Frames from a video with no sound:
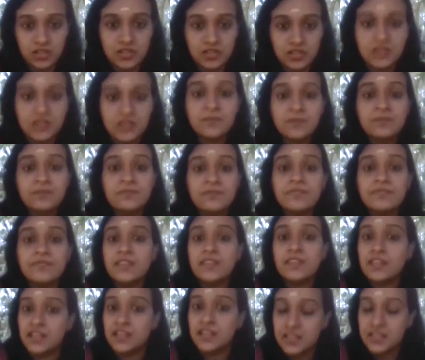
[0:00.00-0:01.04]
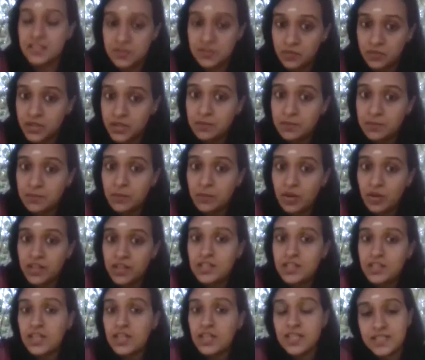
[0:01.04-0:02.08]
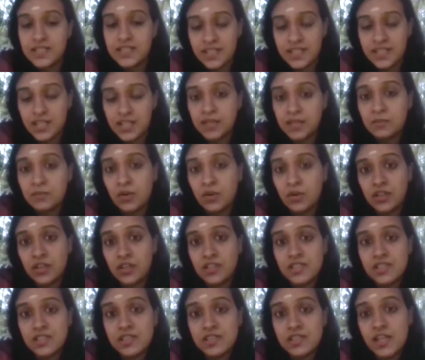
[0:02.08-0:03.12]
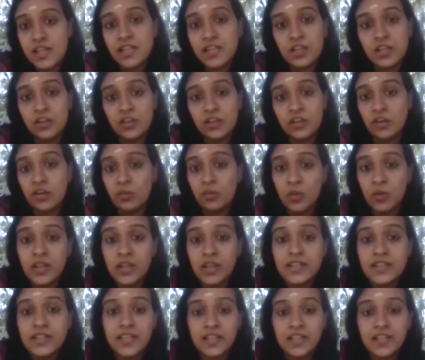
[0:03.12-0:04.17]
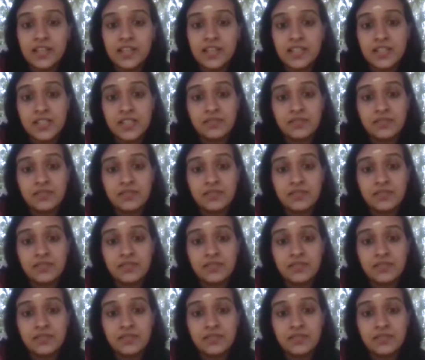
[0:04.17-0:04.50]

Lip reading: That is one point. Second point is that your wall thickness will be